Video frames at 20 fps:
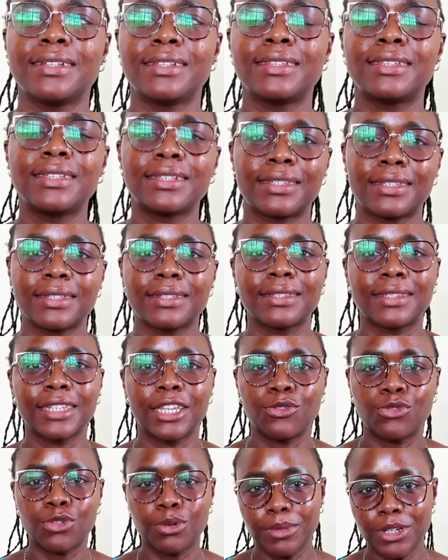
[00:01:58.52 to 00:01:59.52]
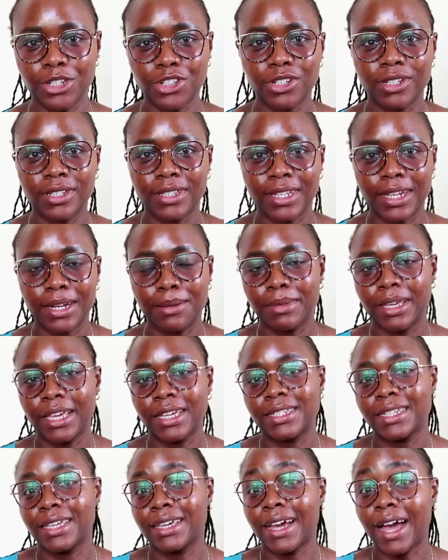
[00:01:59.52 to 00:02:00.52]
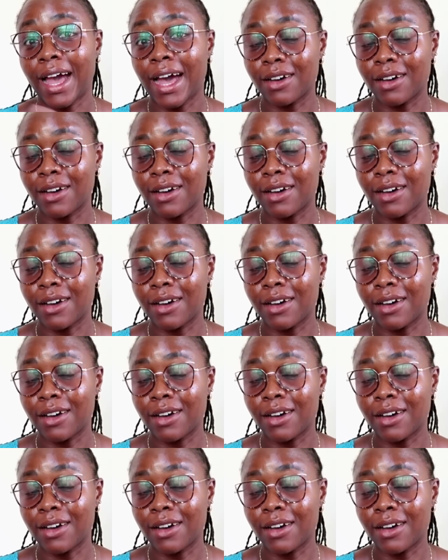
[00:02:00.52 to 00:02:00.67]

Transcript: This is information that I'm getting